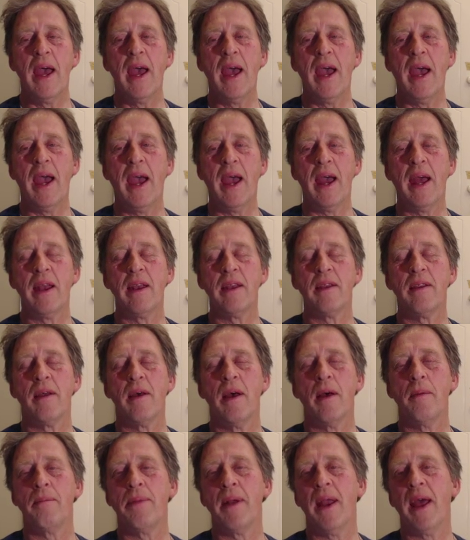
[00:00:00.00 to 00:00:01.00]
And
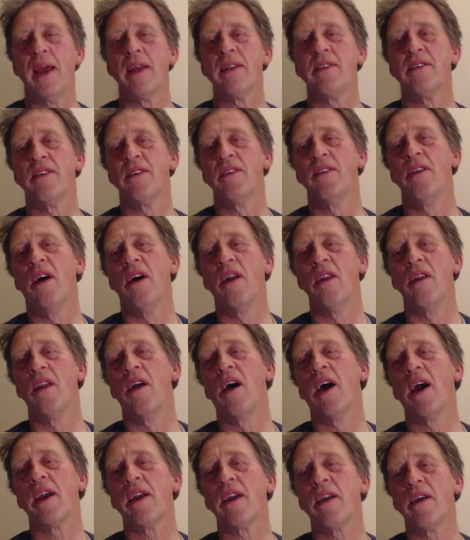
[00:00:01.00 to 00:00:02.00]
black did not
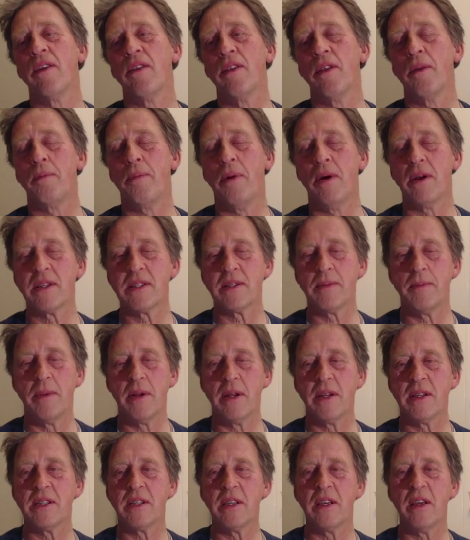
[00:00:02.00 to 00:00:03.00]
like the
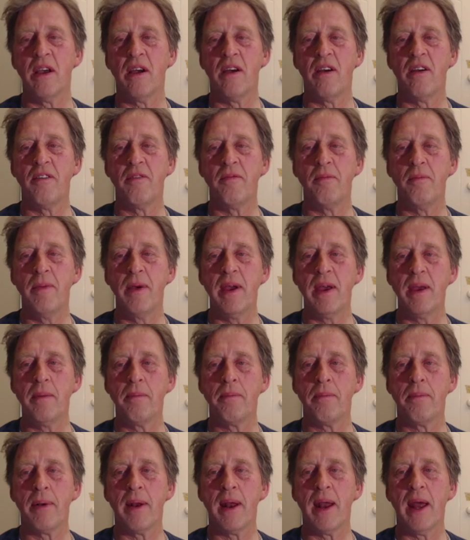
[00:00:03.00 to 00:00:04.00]
possibility of me
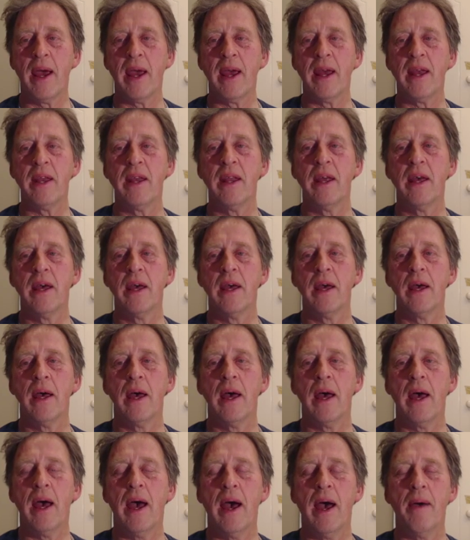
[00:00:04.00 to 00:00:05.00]
playing
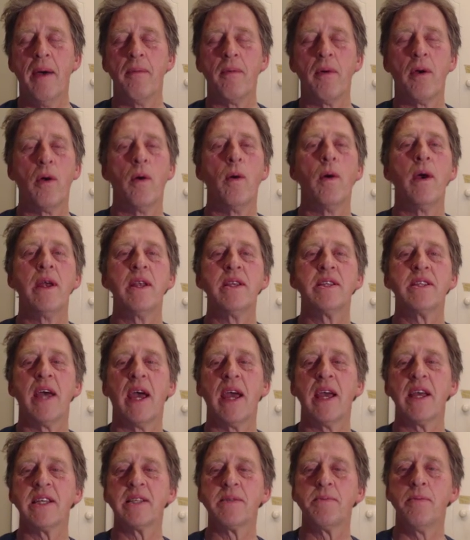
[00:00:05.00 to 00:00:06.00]
queen
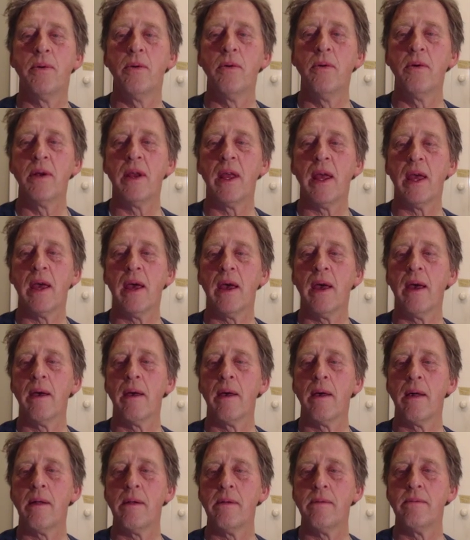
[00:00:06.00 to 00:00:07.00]
takes pawn here,
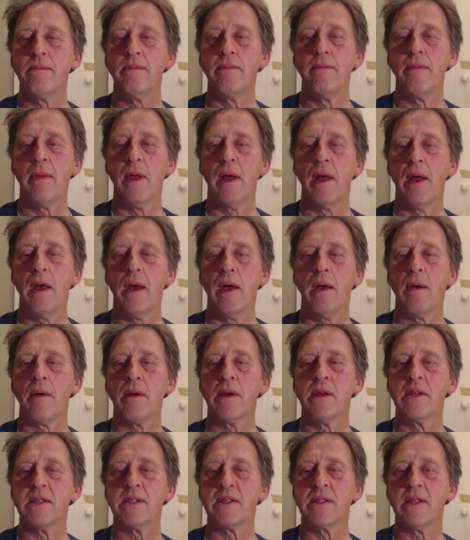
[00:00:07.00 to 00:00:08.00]

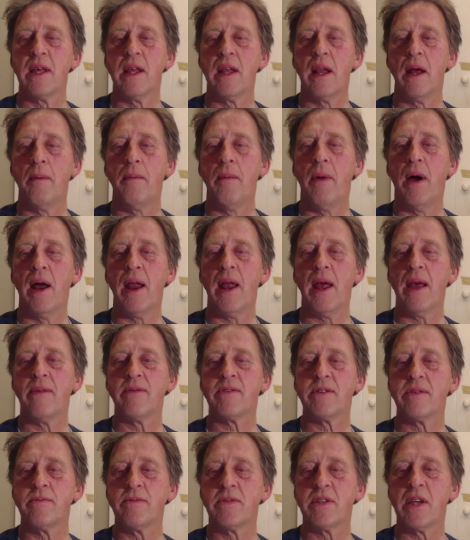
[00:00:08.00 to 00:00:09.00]
because then I might have
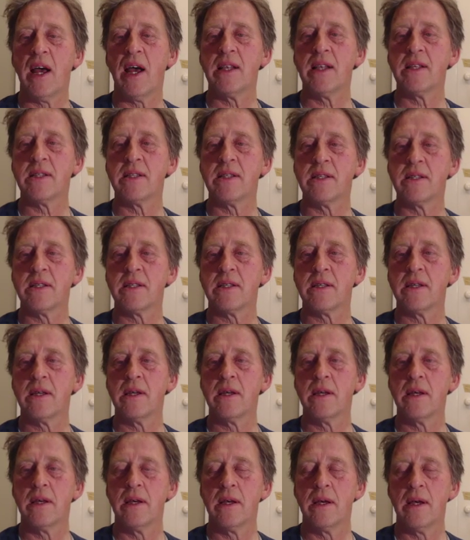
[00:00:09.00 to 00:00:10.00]
some chances
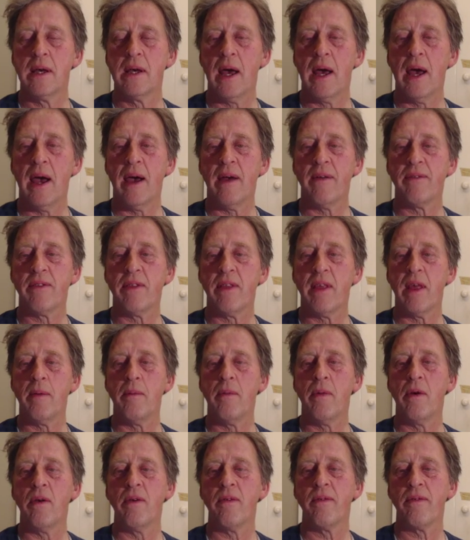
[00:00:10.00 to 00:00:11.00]
after that
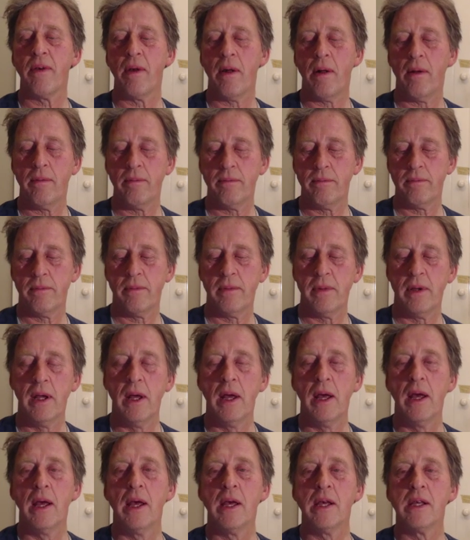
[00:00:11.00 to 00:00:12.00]
move.
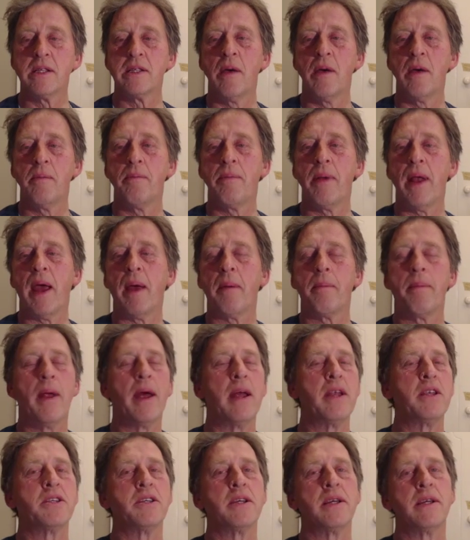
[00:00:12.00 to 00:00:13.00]
So black
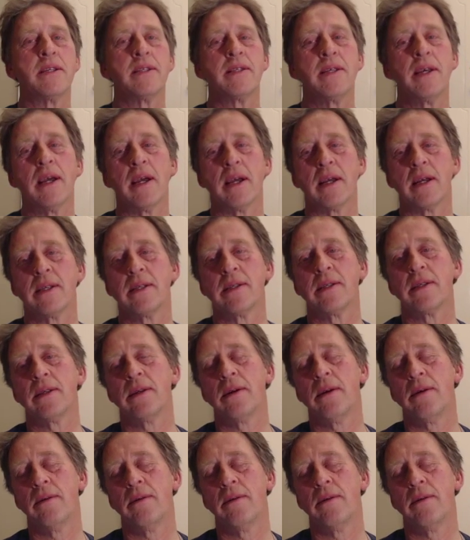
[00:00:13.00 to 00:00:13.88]
played g6.